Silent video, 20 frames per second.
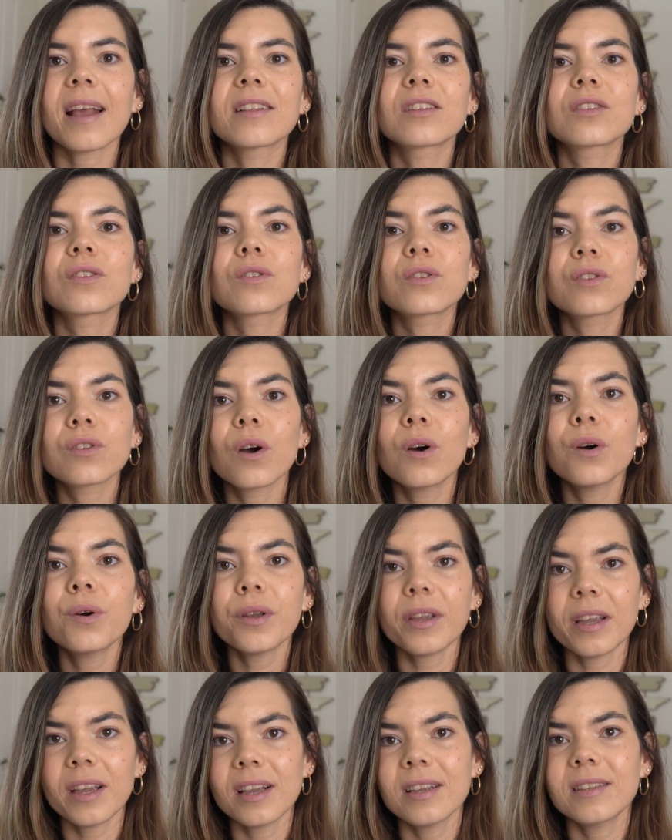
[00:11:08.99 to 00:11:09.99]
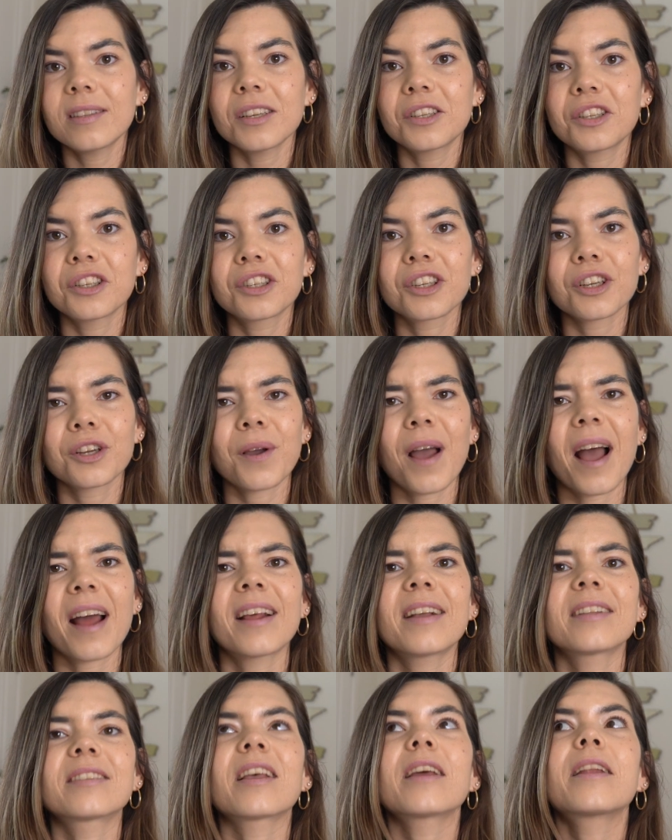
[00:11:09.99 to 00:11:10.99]
It's so easy to do
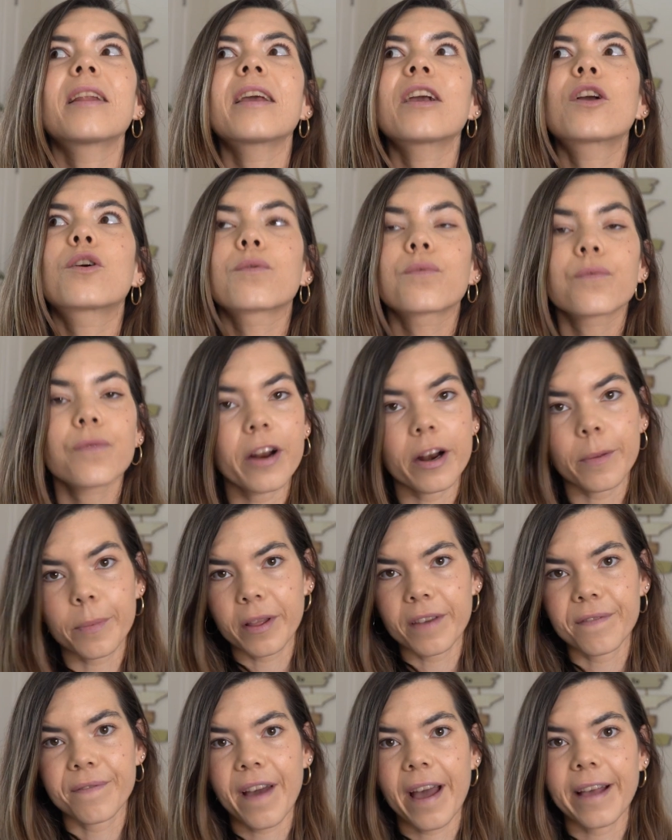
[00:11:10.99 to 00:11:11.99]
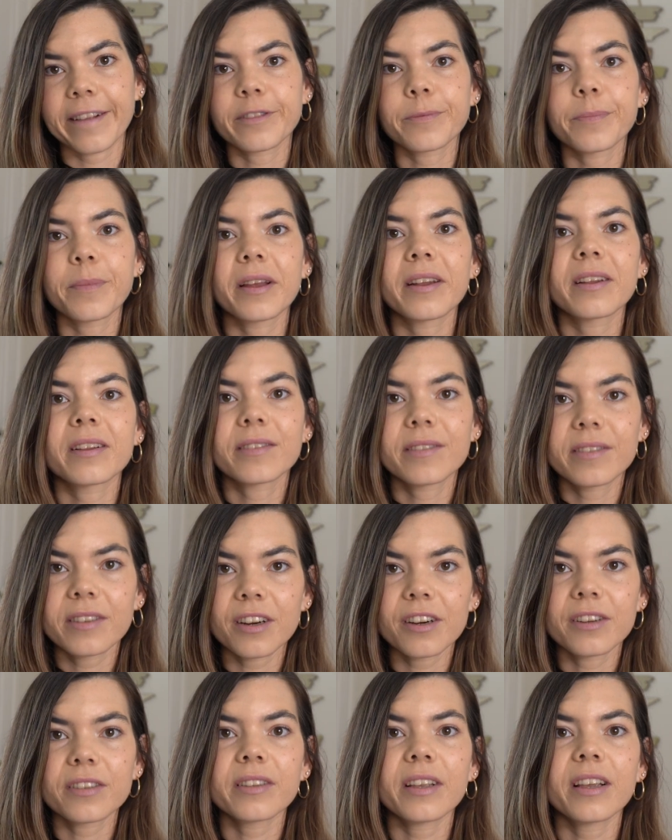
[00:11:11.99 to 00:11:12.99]
and it's an incredible investment.
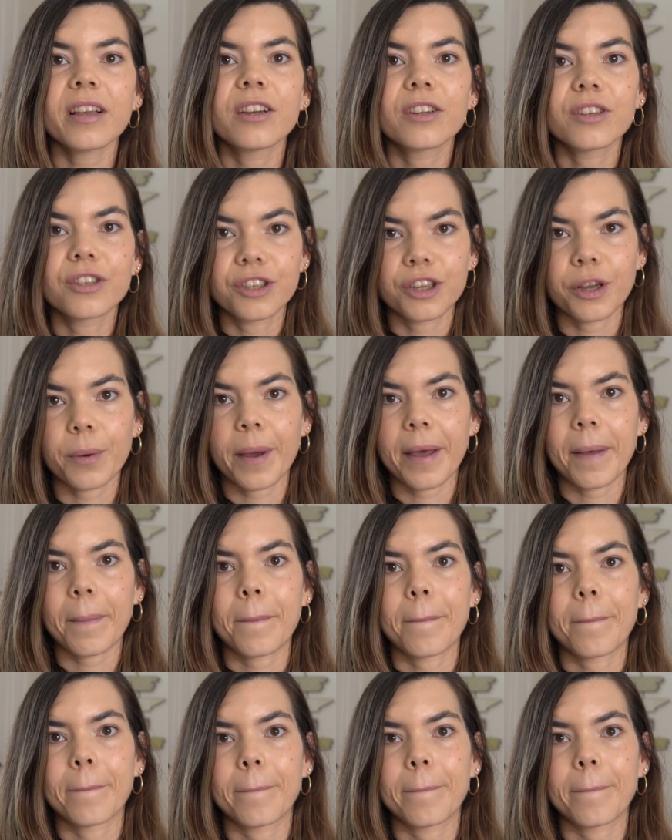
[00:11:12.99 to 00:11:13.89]
Seriously, do it.